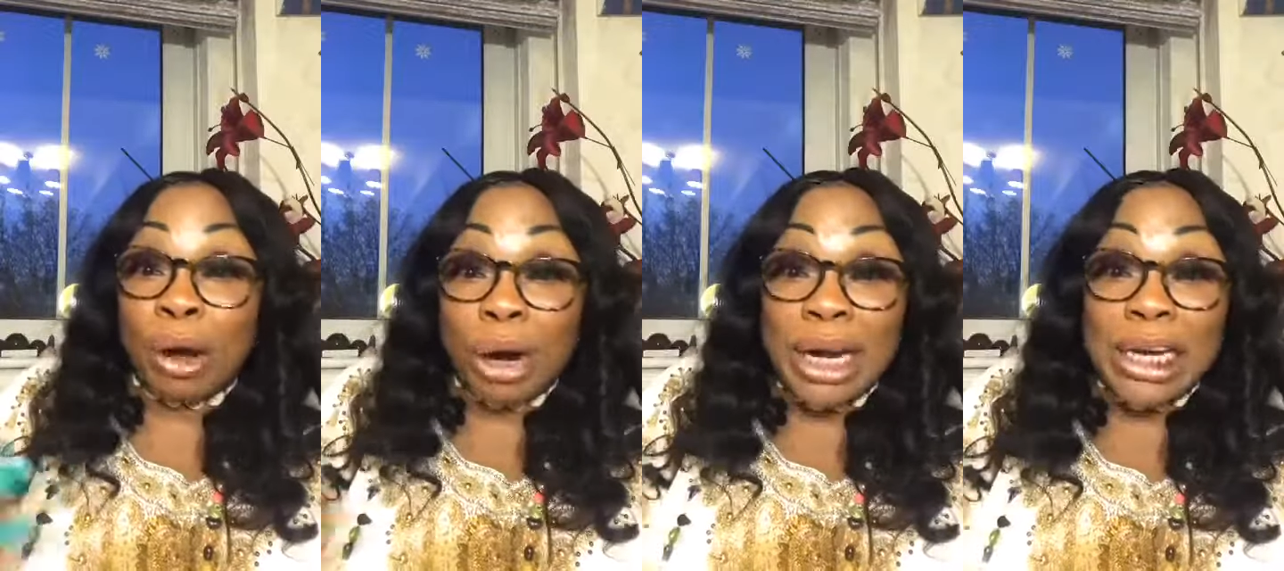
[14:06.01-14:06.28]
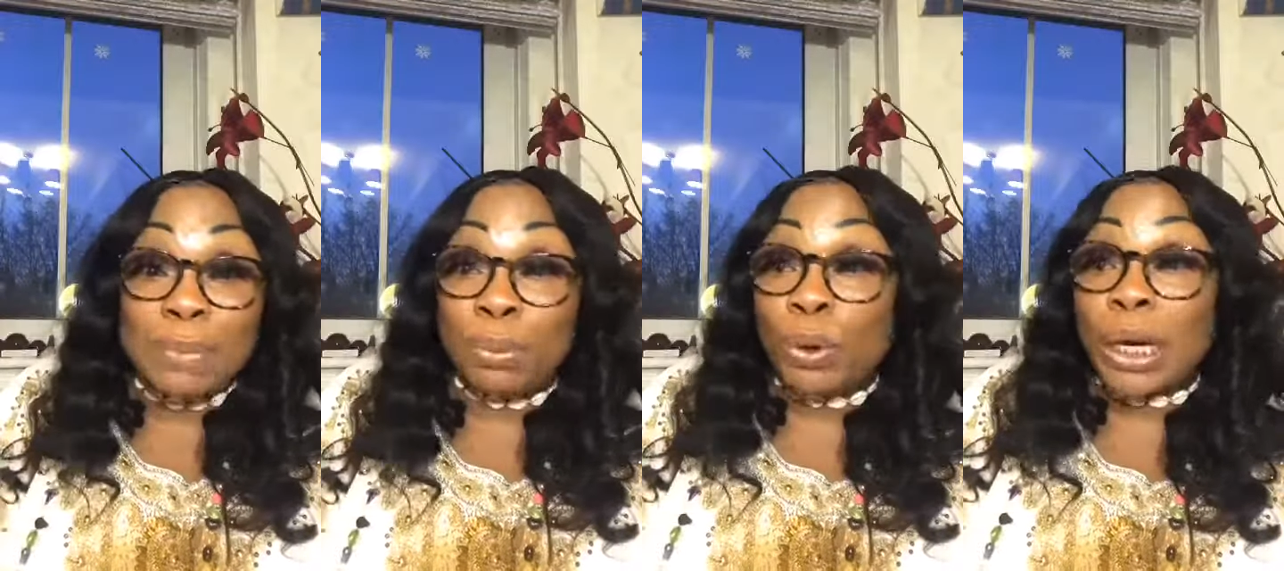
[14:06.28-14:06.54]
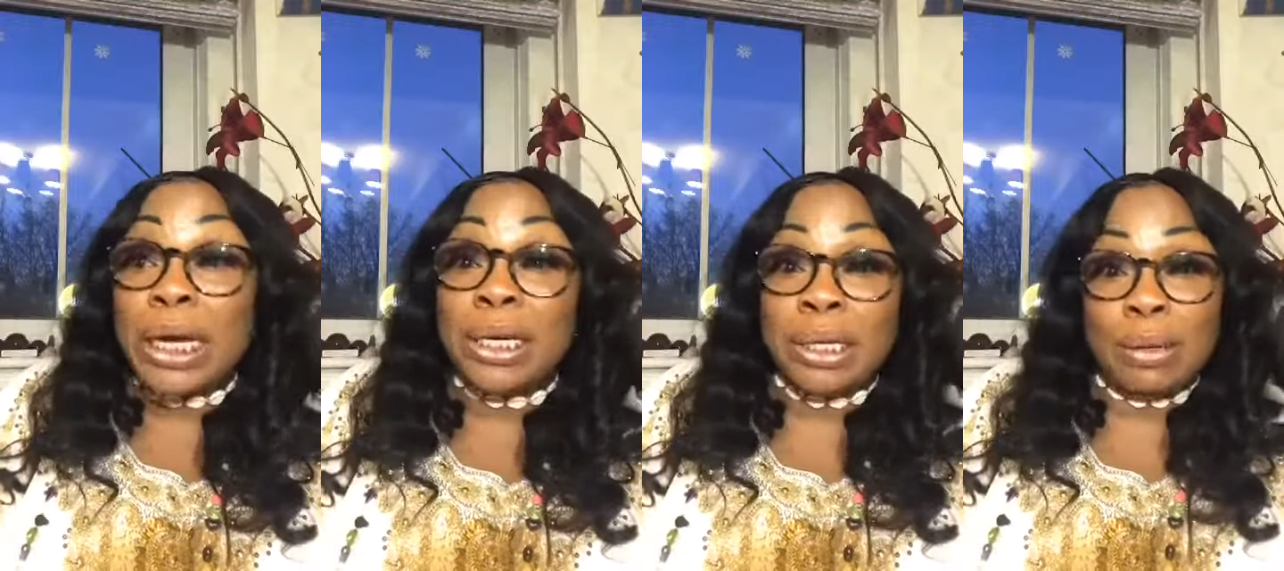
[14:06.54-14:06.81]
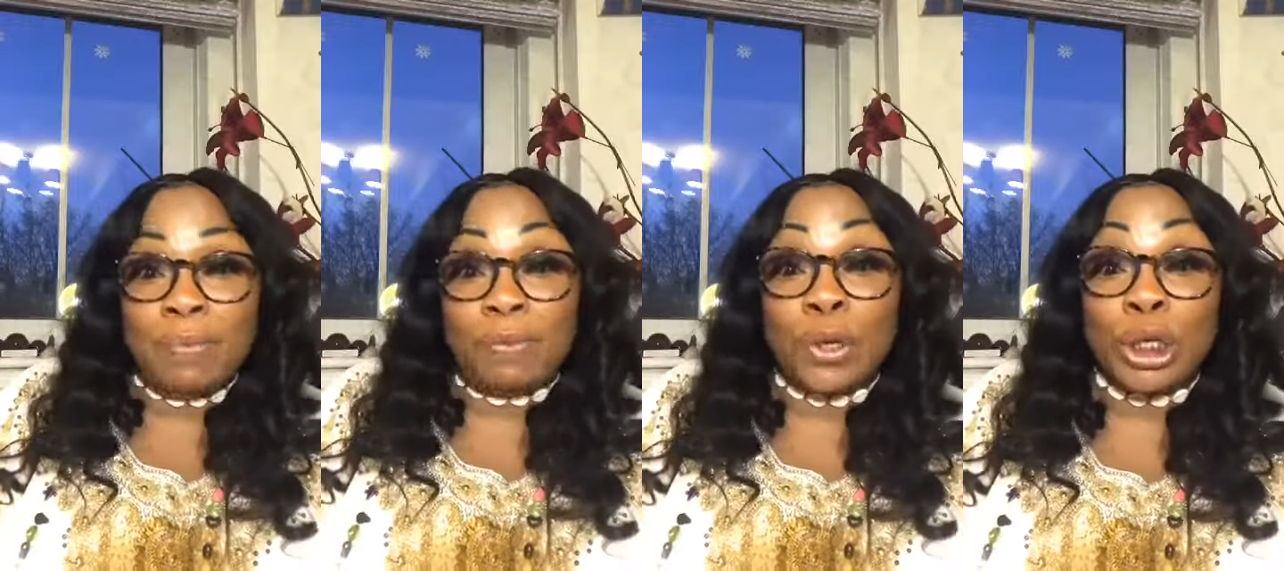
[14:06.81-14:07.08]
already
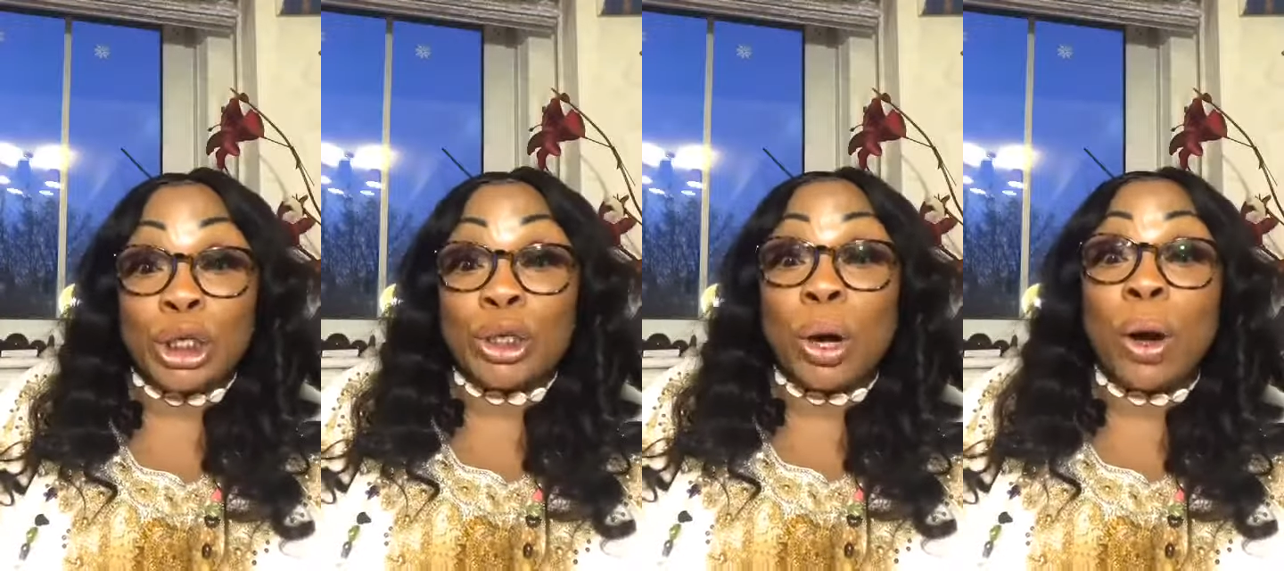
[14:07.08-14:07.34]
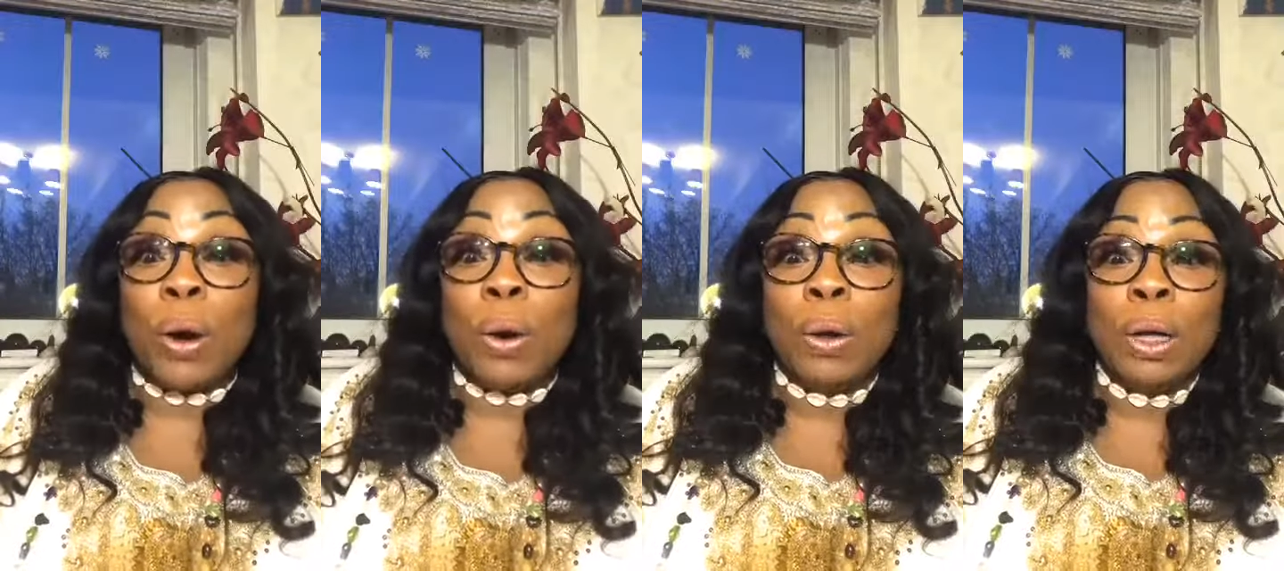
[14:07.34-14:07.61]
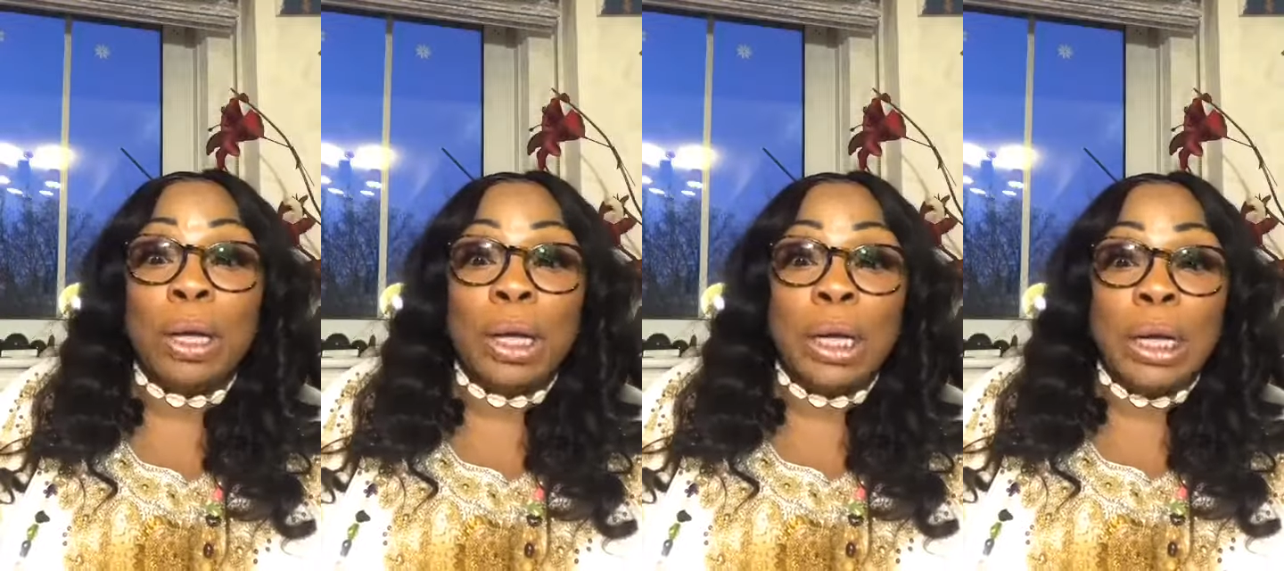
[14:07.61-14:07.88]
booking for the tour.